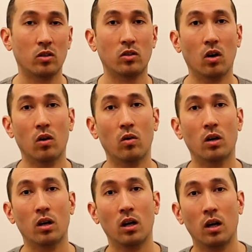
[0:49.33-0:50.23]

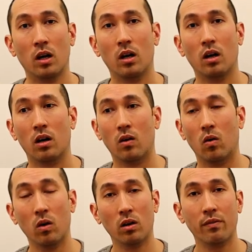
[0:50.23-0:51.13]
So
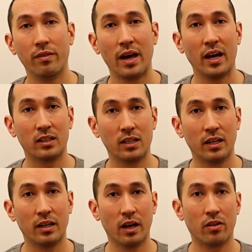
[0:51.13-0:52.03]
all of that
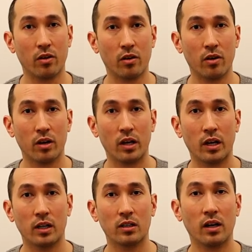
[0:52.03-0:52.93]
together
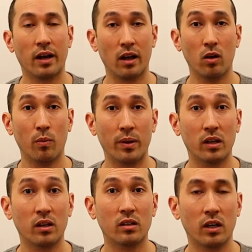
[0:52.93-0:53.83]
is going to help
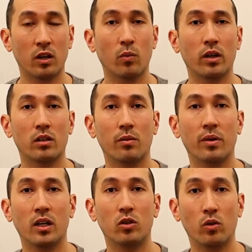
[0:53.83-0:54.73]
in continuing to
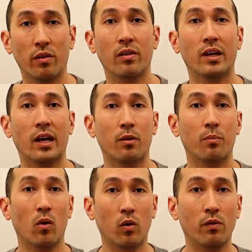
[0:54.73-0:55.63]
be driven
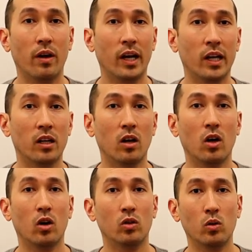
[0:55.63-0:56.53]
and motivated
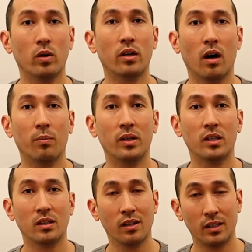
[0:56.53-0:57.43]
to
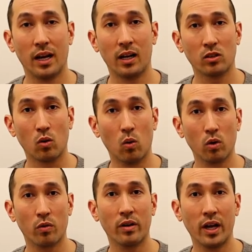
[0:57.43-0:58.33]
accomplish the task
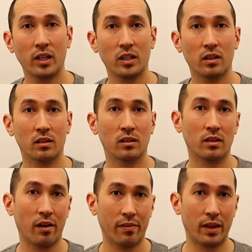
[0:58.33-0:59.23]
or
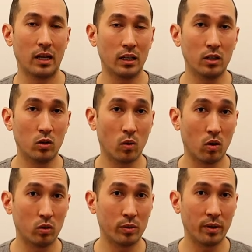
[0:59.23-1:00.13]
creations that lead to
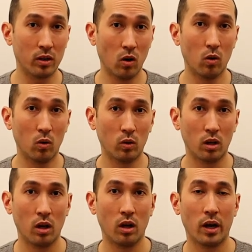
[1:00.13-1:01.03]
our ultimate
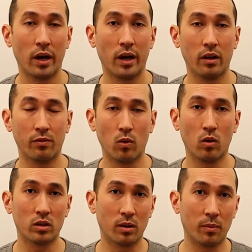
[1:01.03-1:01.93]
goal. And of
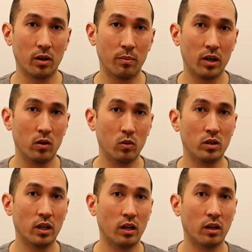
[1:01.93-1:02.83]
course, I'm going to be
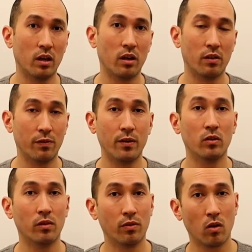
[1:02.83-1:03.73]
using the
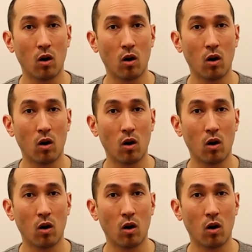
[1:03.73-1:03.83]
field of